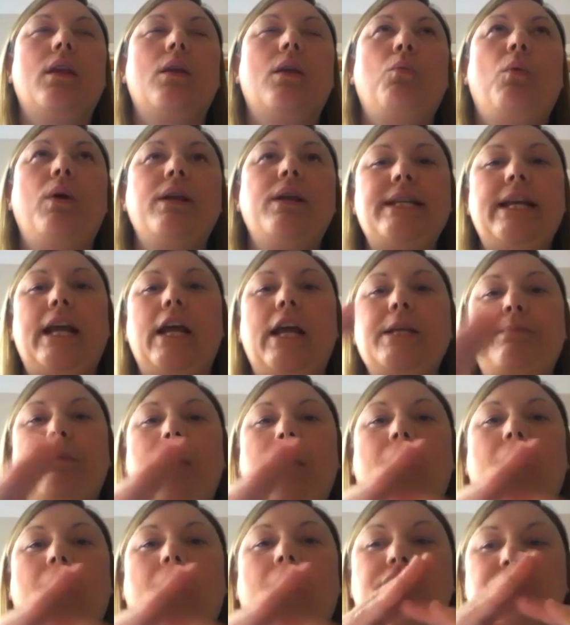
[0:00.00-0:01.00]
once it goes
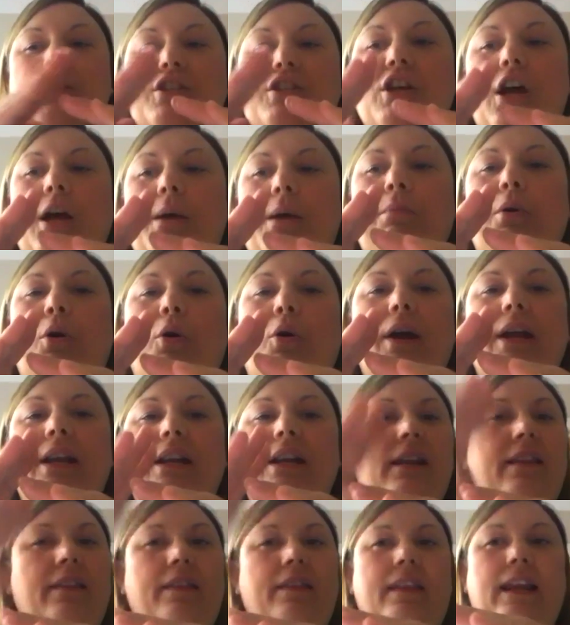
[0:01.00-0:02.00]
past a certain
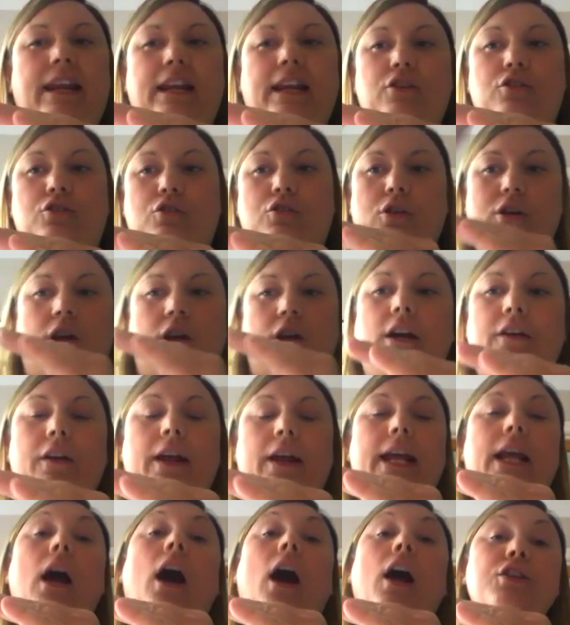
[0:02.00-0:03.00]
point, then it just kind of
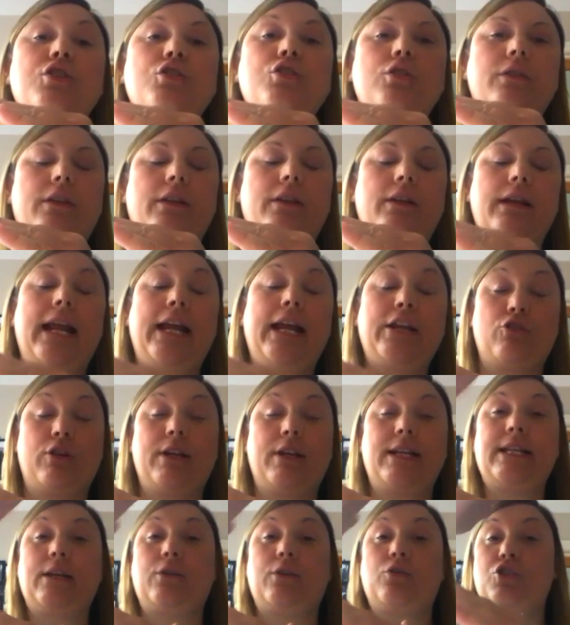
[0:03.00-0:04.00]
like cuts, the
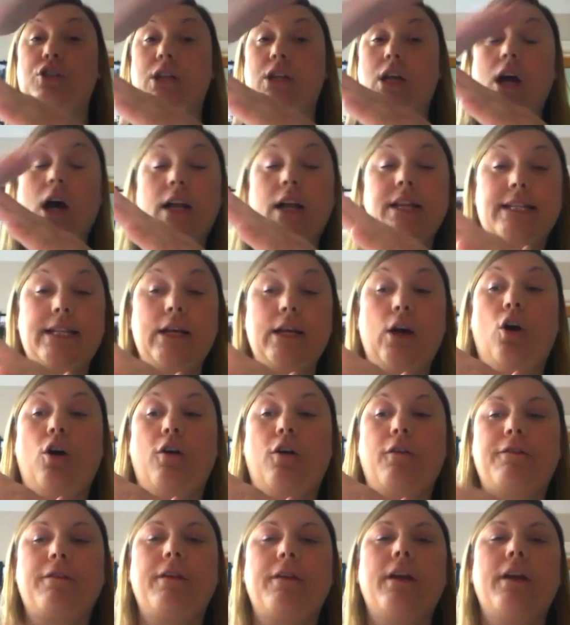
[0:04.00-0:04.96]
electronic signal just cuts it off.